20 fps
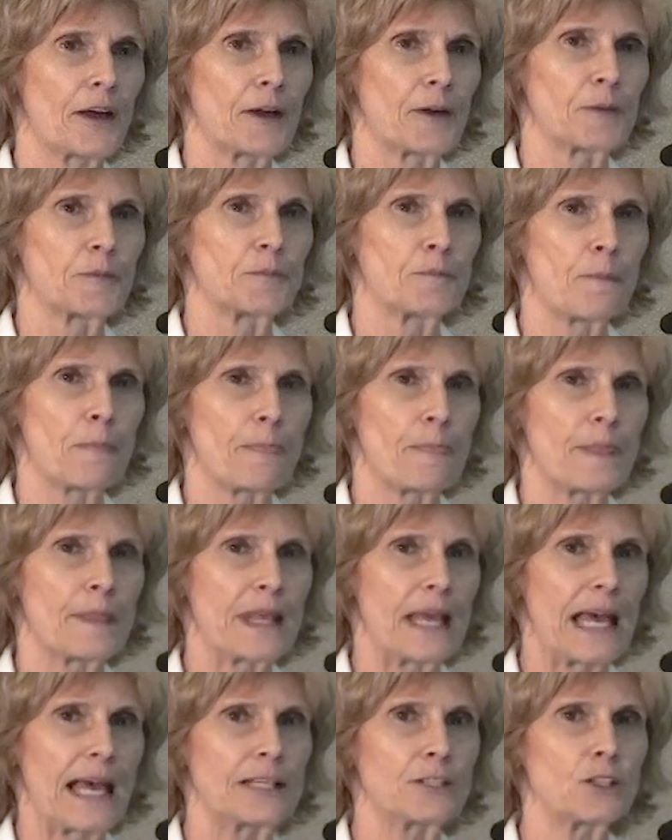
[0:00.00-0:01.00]
um,
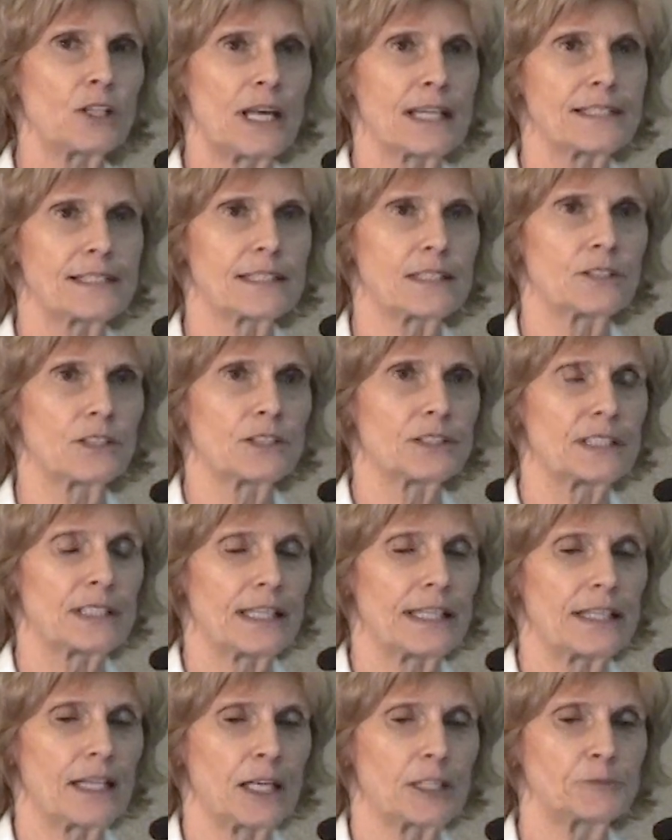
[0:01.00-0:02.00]
analyzing the
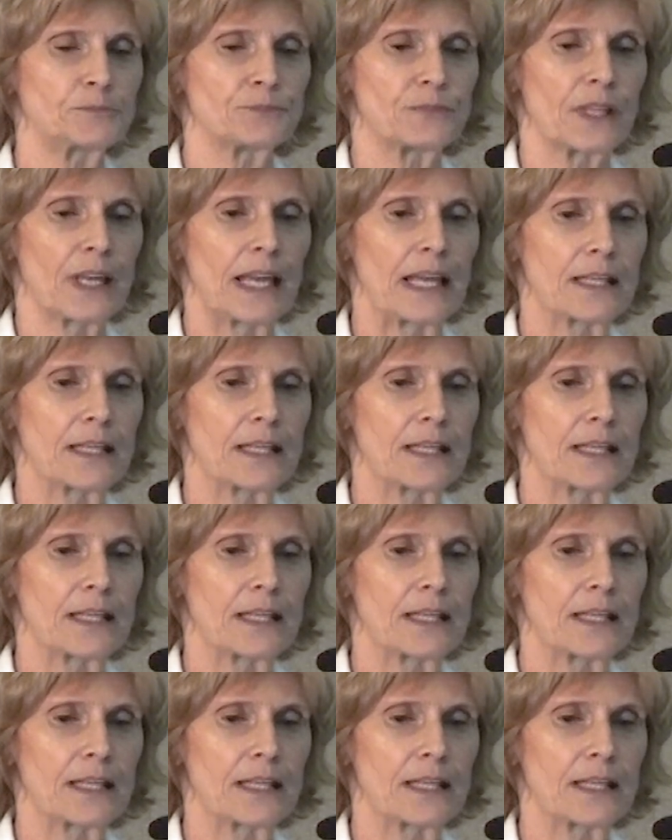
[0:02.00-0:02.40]
data